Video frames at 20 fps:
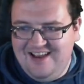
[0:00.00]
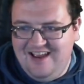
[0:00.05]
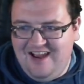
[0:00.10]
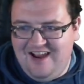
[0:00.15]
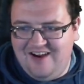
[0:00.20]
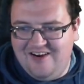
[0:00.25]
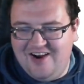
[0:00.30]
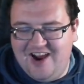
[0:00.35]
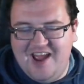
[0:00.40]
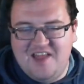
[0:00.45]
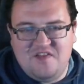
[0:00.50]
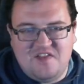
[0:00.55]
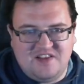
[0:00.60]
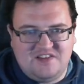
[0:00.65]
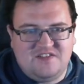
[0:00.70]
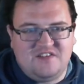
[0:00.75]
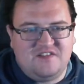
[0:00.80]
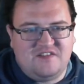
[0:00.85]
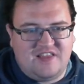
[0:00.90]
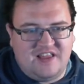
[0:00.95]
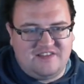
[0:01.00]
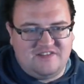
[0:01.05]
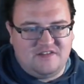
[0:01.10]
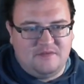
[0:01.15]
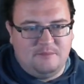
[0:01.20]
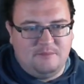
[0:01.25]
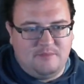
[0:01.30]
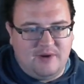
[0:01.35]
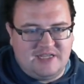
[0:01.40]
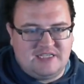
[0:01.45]
All right, it's
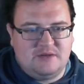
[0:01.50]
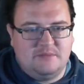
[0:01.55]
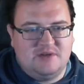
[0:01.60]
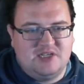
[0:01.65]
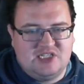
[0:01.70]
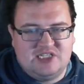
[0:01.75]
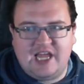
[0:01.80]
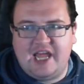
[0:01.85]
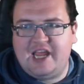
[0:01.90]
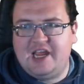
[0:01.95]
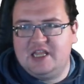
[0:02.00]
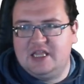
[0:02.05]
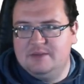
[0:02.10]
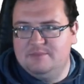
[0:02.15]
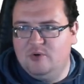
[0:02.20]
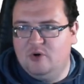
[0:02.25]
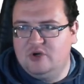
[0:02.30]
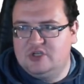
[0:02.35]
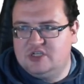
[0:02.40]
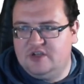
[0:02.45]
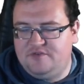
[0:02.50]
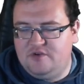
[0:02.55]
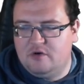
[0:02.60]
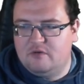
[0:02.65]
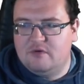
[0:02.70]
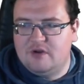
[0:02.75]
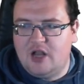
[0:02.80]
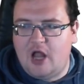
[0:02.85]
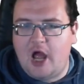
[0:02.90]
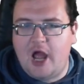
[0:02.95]
a mistake in the book. So if you're
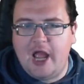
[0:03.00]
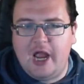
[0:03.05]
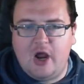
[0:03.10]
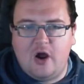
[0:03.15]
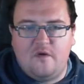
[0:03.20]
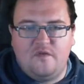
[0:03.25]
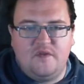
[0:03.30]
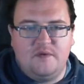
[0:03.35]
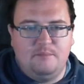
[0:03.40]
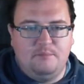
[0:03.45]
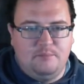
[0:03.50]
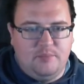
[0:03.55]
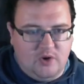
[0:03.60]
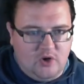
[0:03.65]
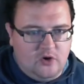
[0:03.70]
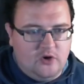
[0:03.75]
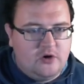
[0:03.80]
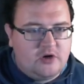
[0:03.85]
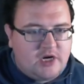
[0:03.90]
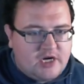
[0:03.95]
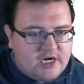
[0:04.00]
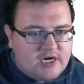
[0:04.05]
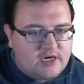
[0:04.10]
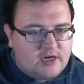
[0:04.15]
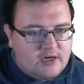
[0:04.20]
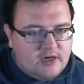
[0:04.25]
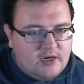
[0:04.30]
relying on the book,